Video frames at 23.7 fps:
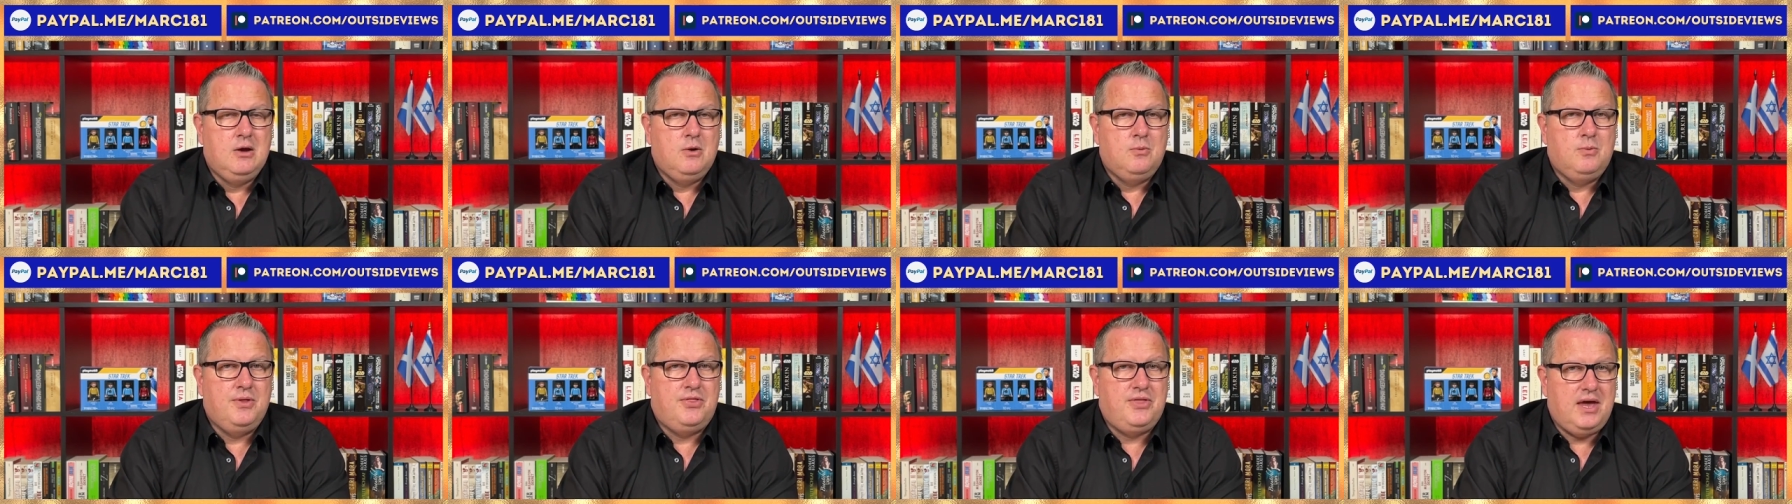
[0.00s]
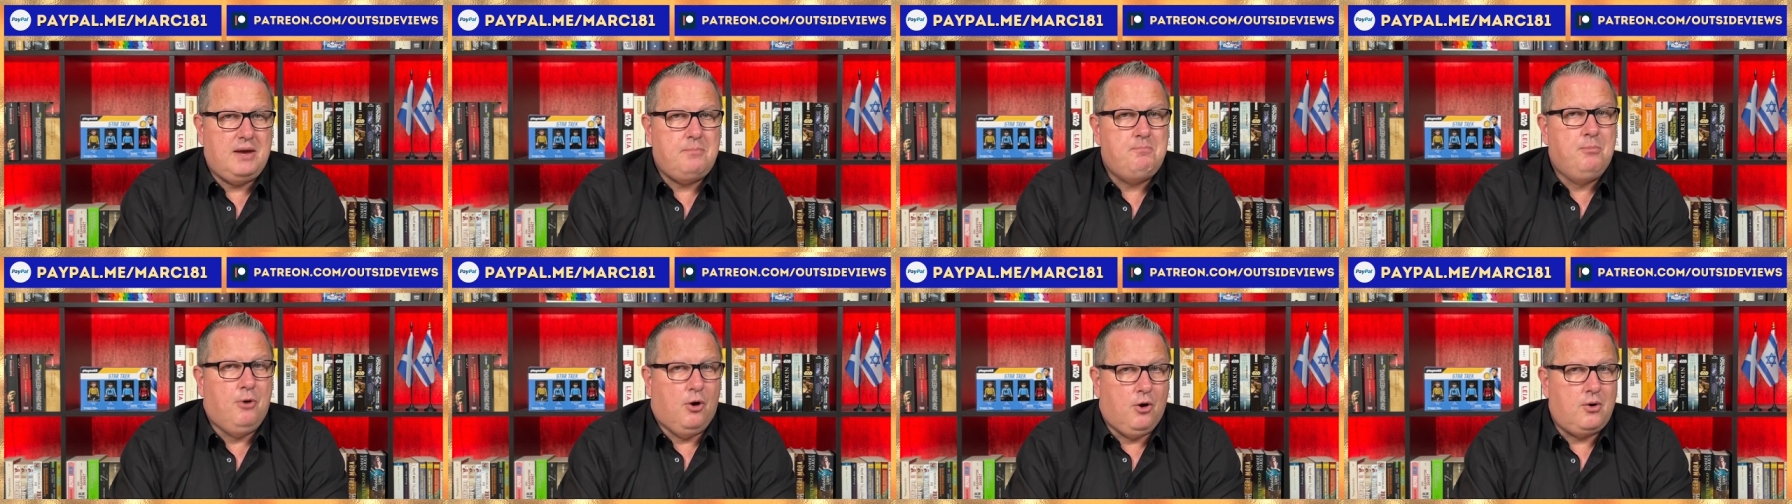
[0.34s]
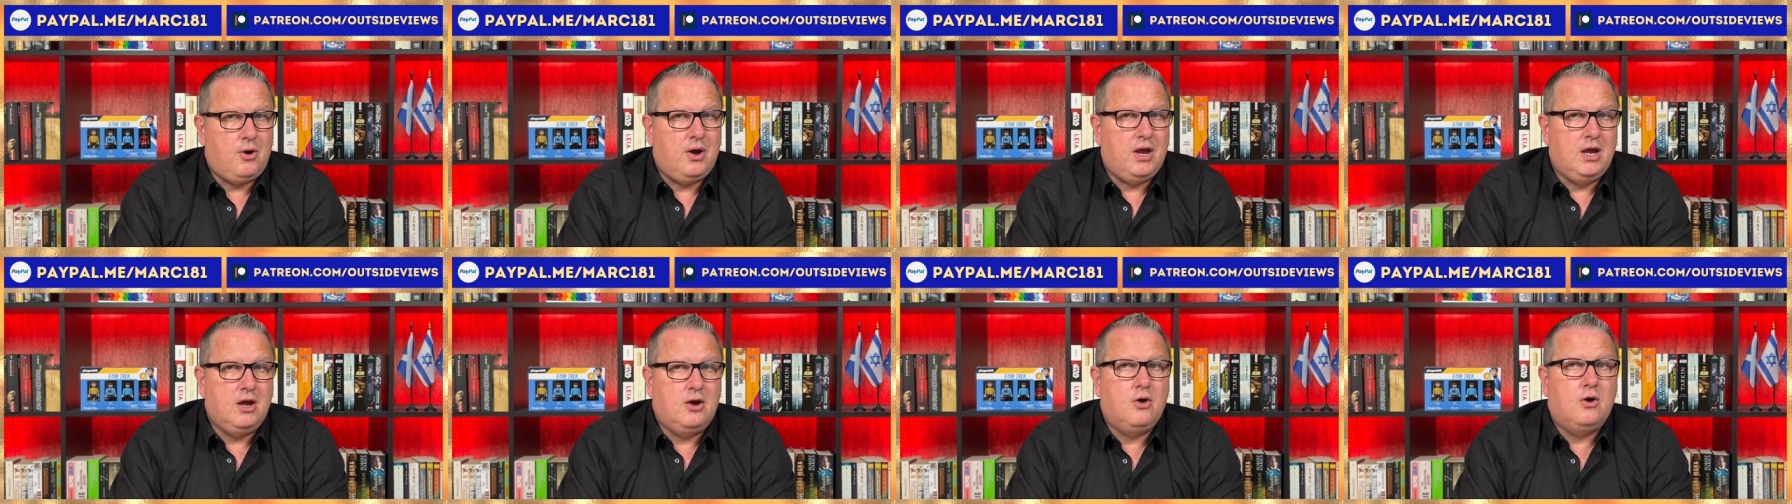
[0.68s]
With that,
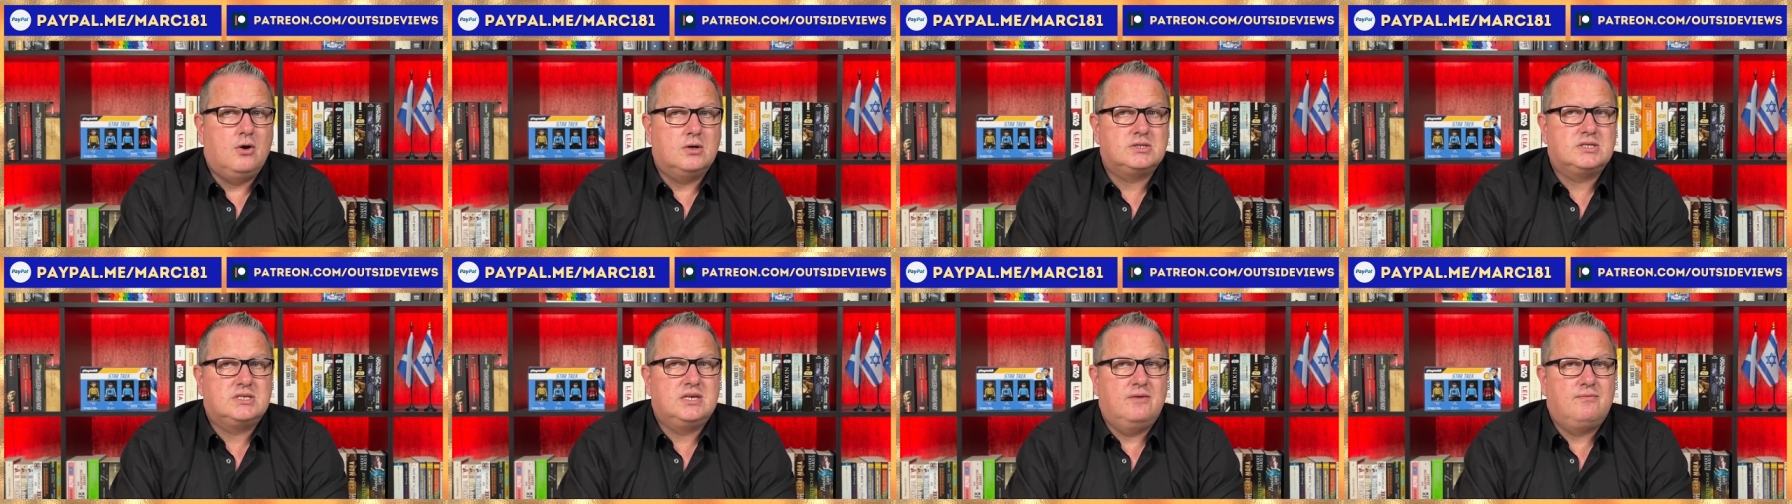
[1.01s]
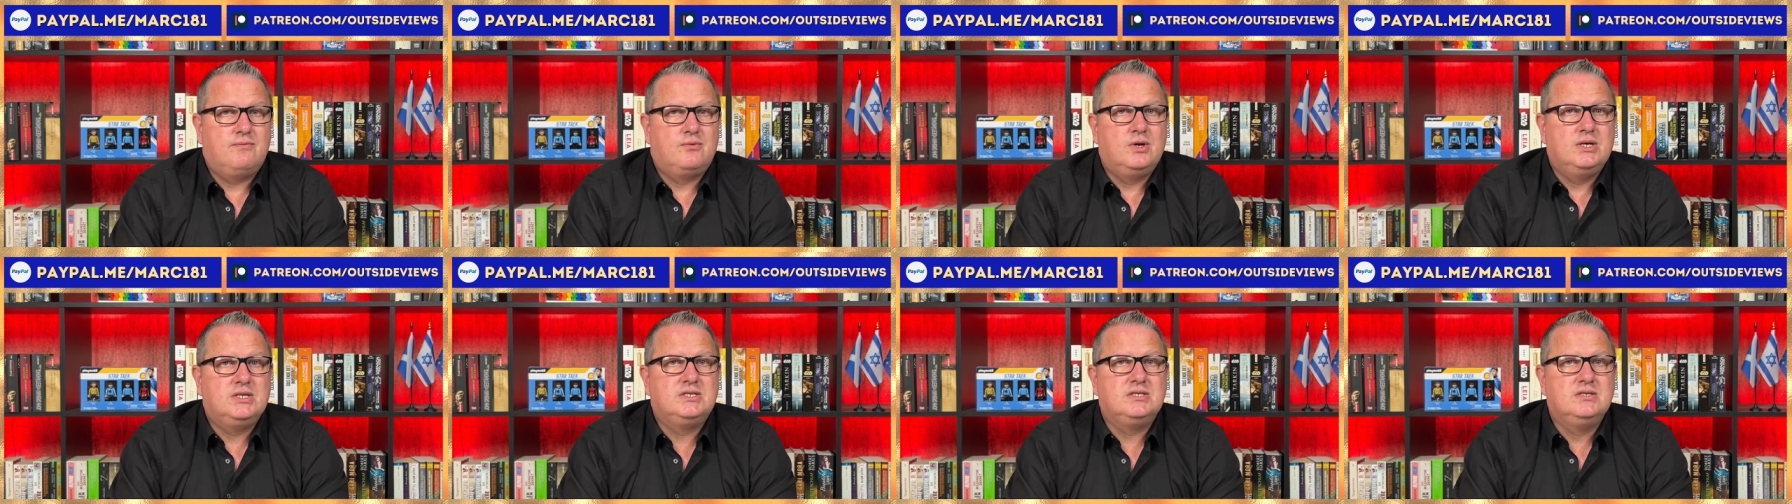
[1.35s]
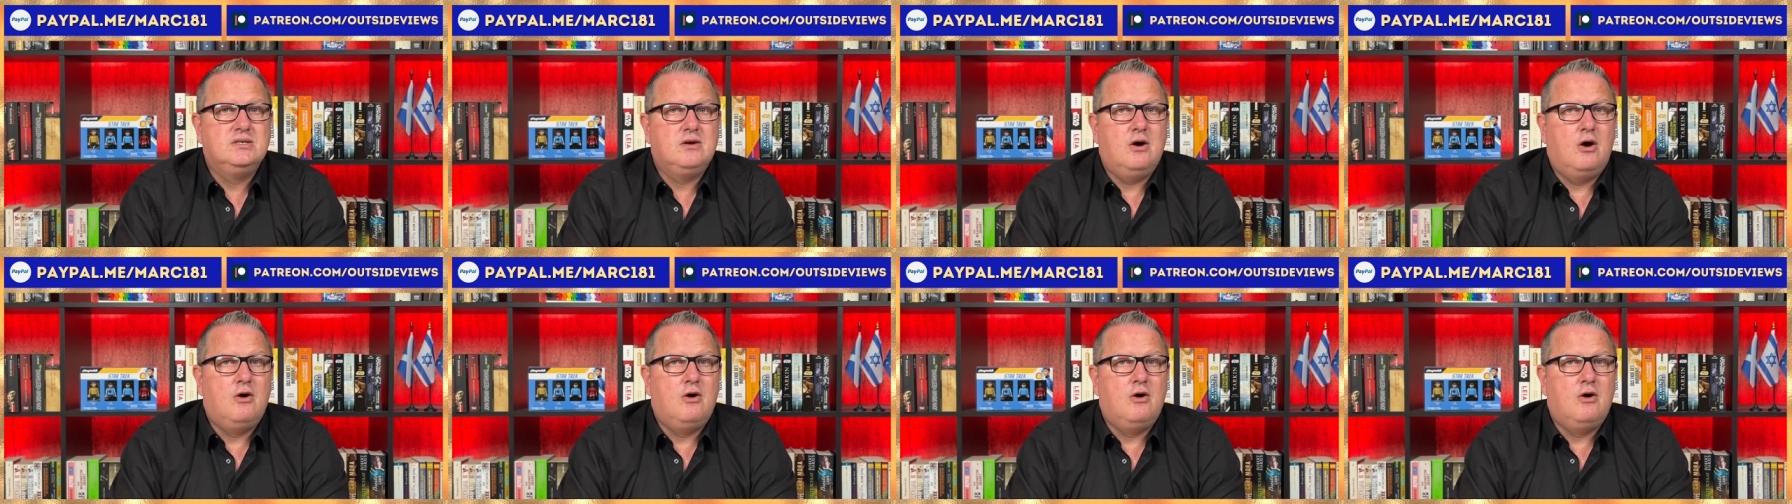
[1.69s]
borrowing costs have risen